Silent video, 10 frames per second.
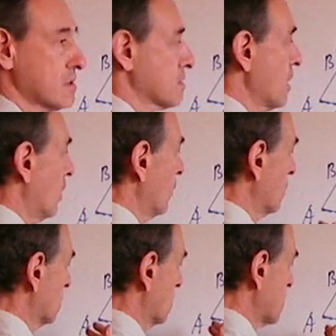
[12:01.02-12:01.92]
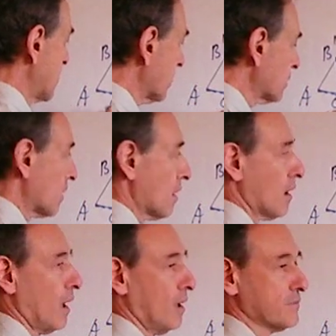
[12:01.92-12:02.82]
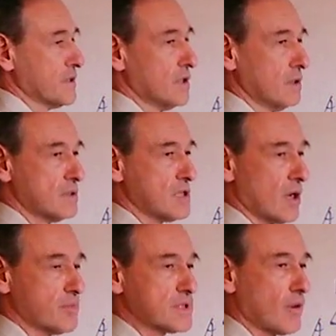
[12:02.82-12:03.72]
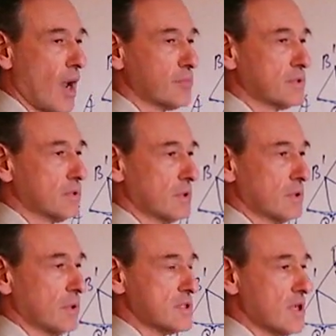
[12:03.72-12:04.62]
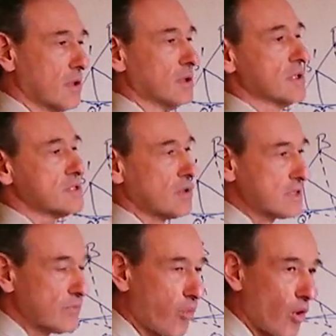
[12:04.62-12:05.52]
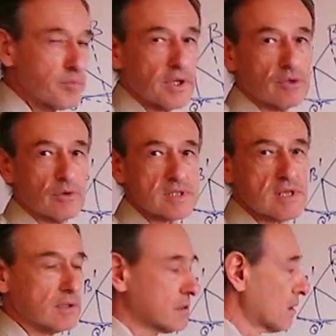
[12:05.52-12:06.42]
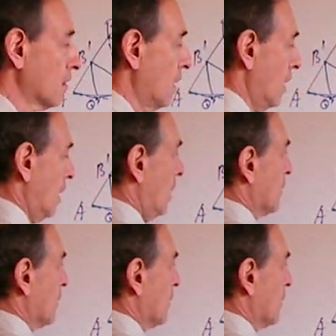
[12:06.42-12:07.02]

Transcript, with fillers: So center of the circumscribed uh, circle is transformed into a center of